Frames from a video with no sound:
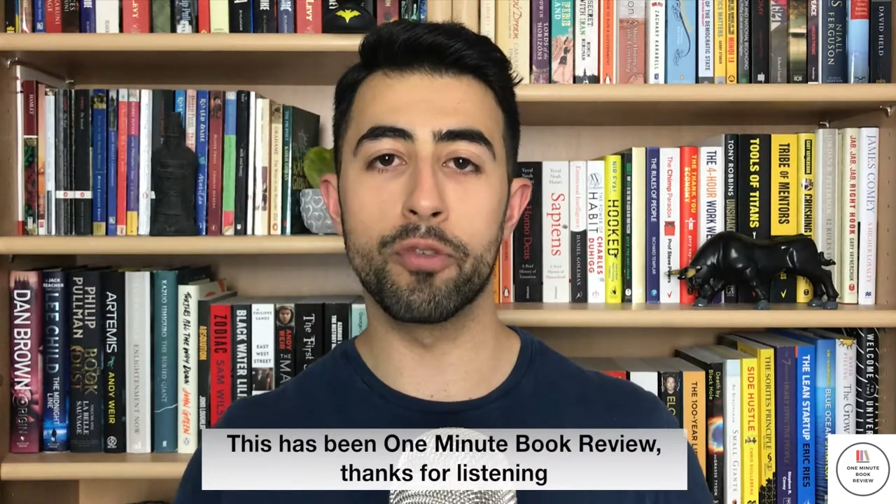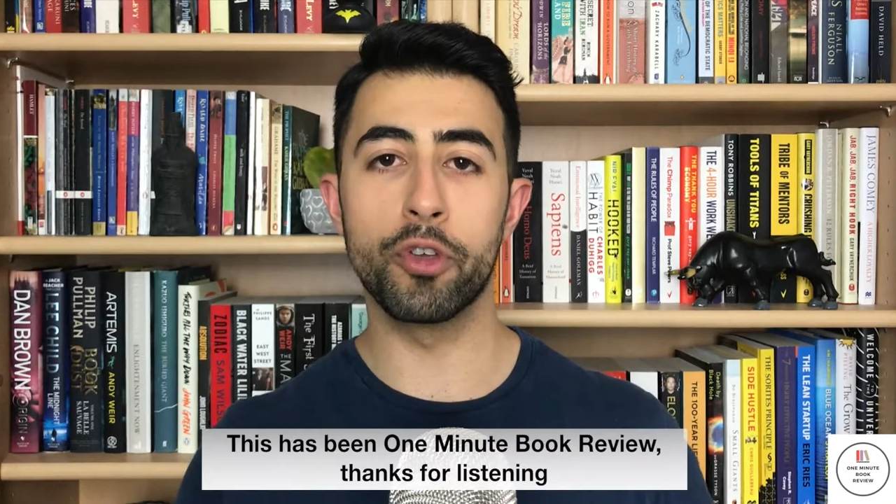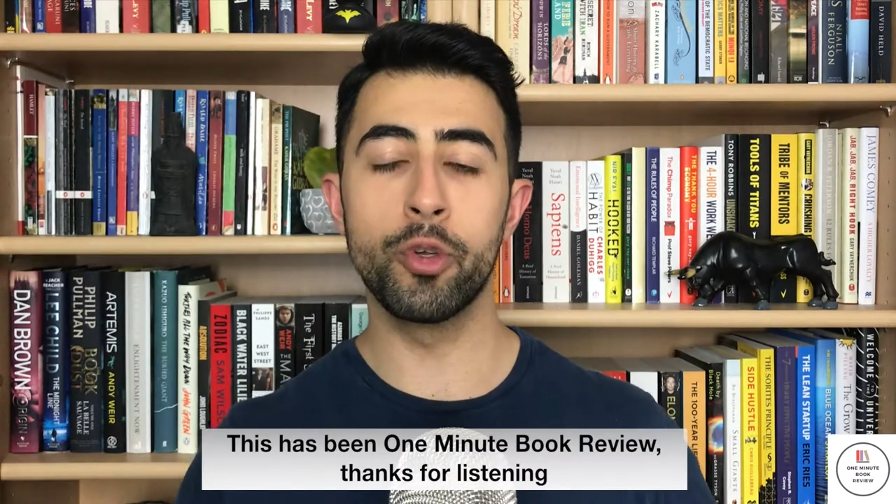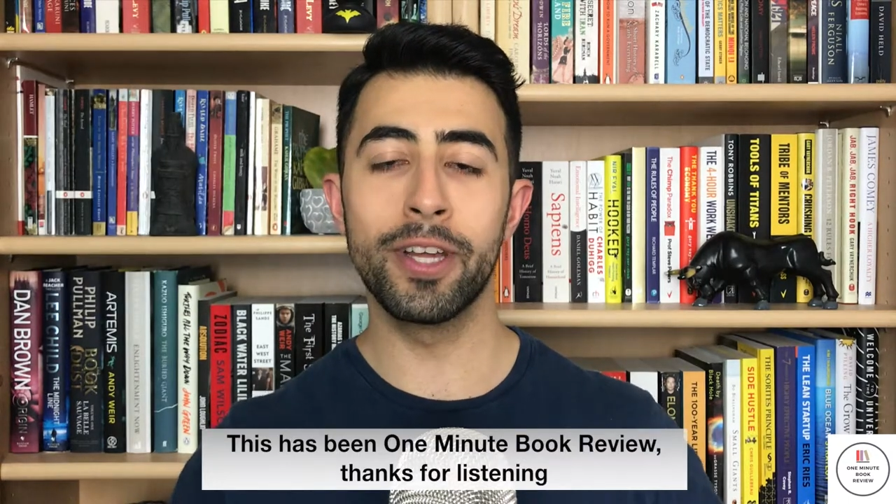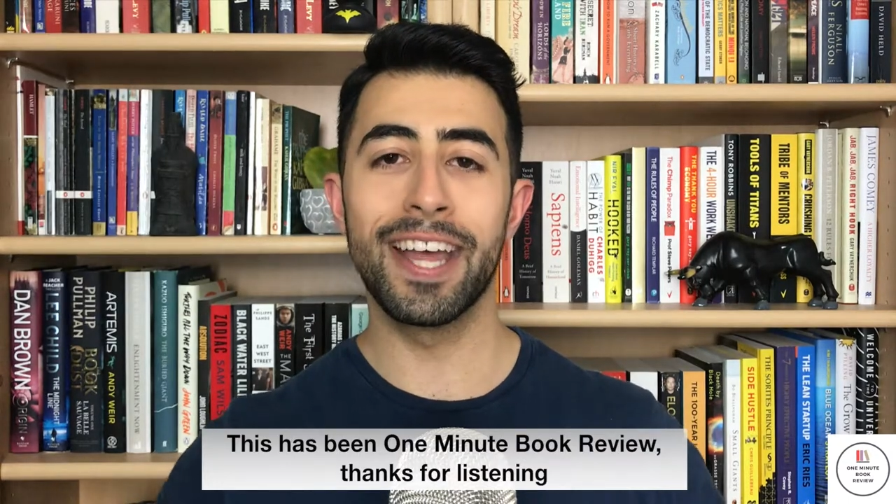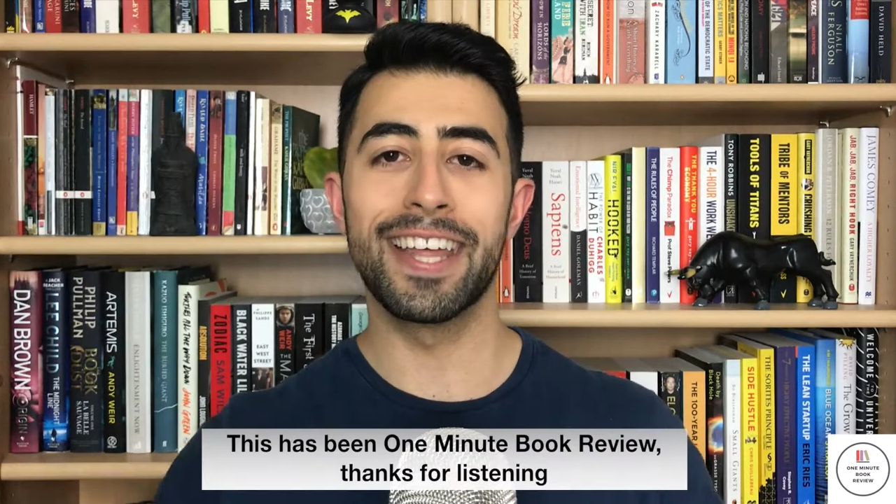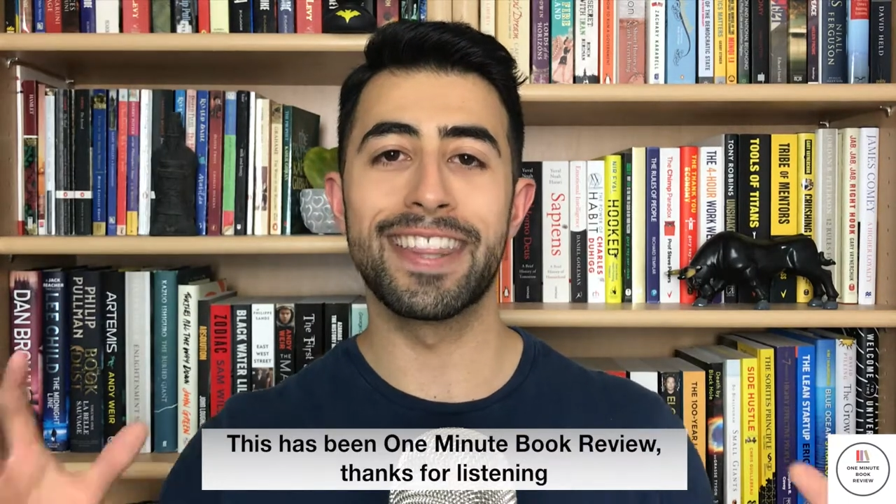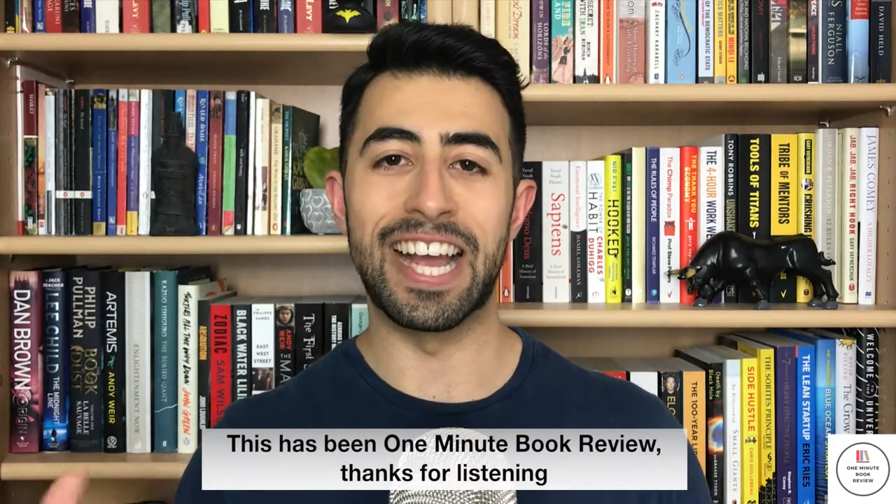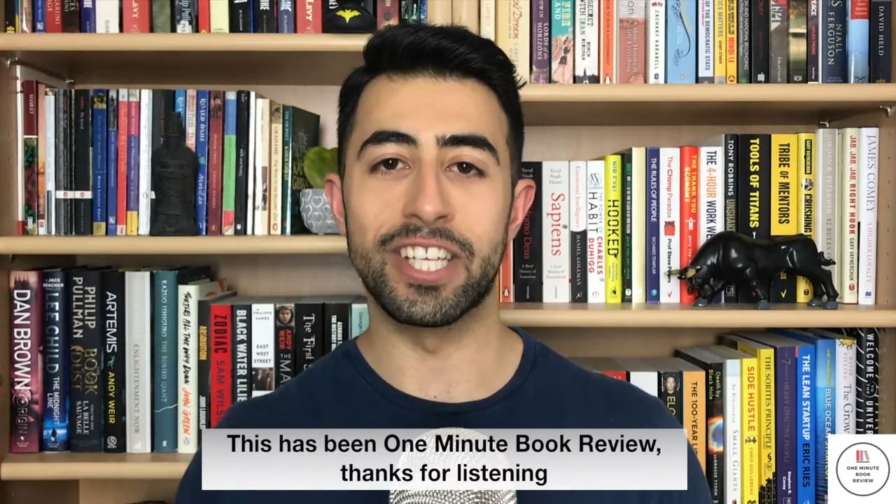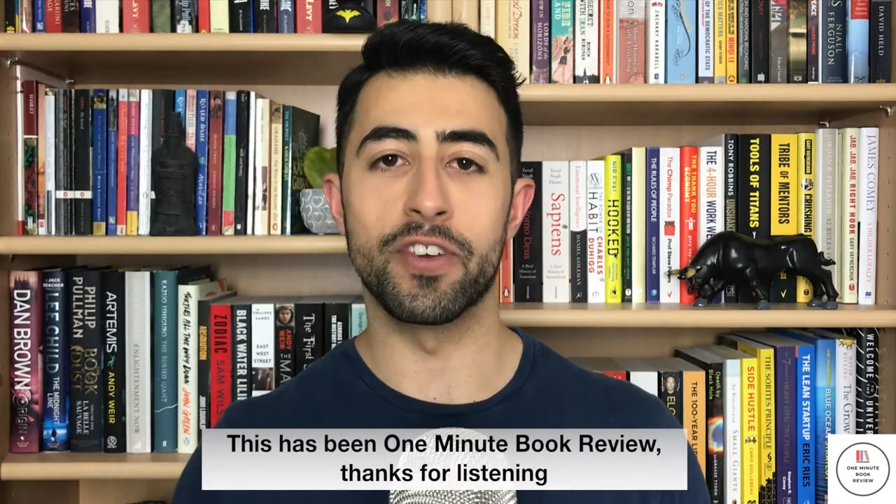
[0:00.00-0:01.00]
Review.
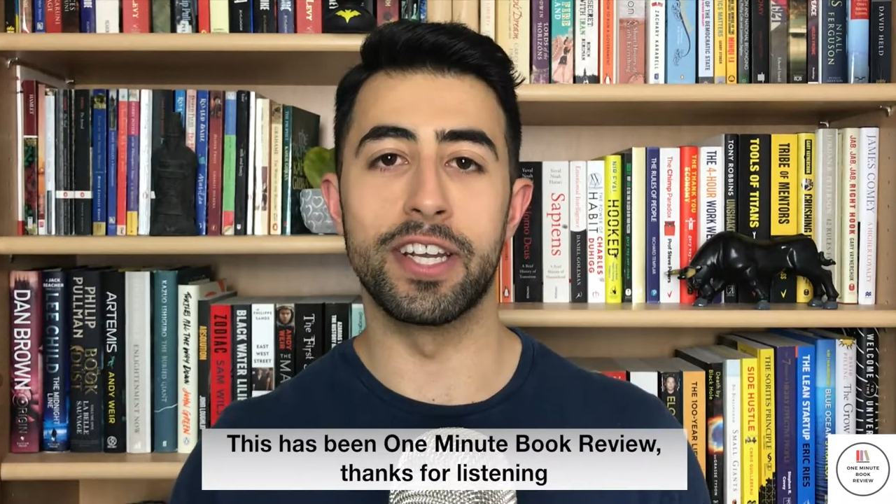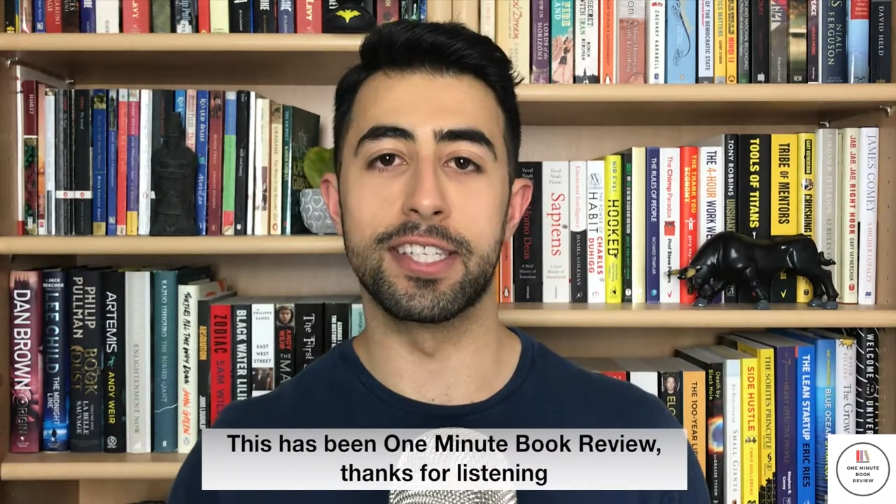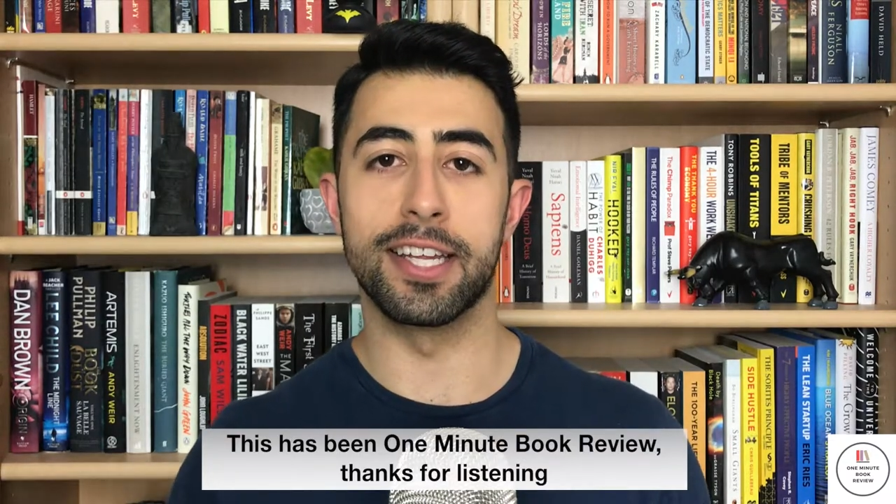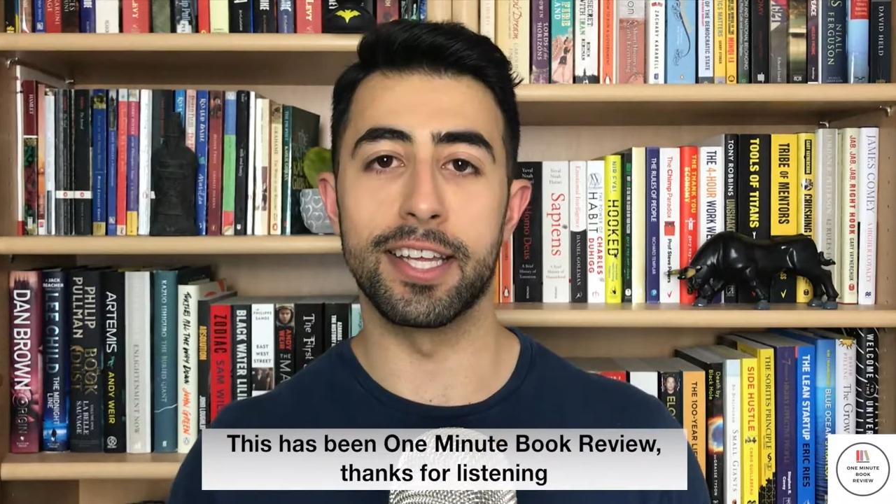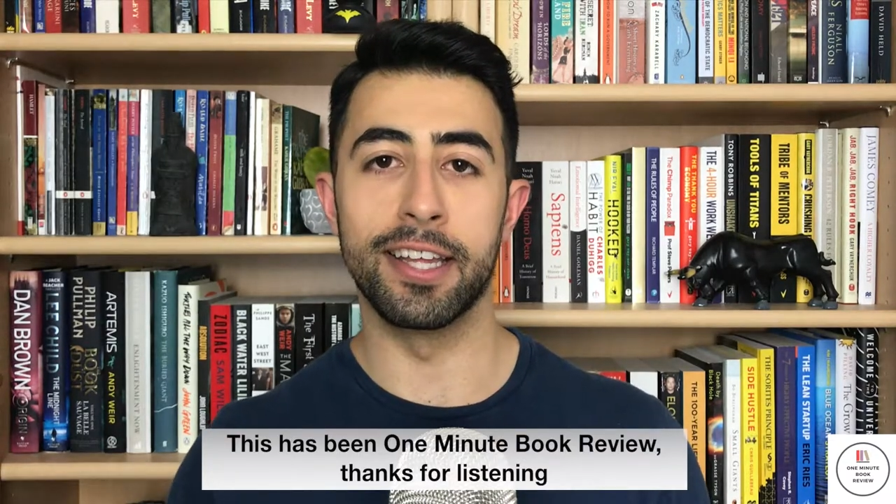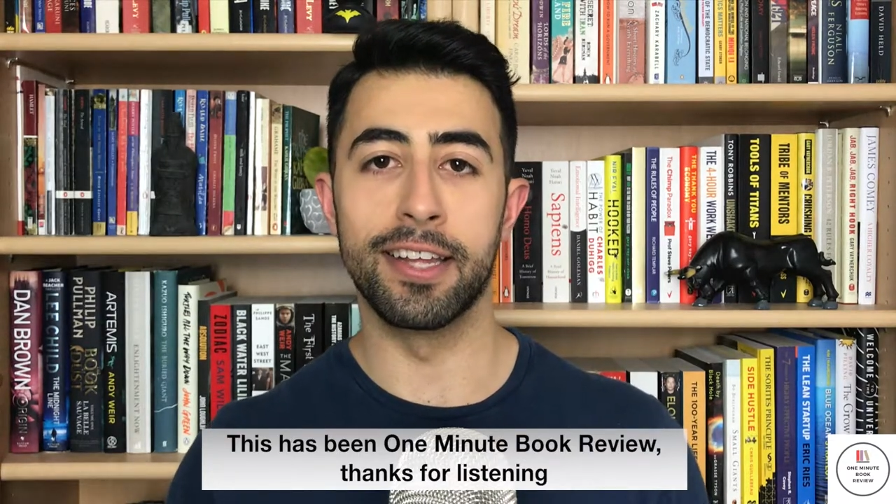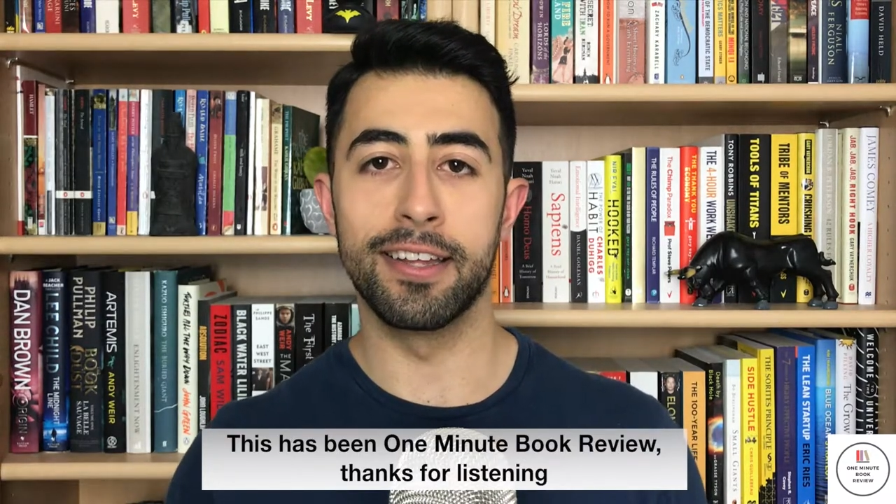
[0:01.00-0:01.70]
Thanks for listening.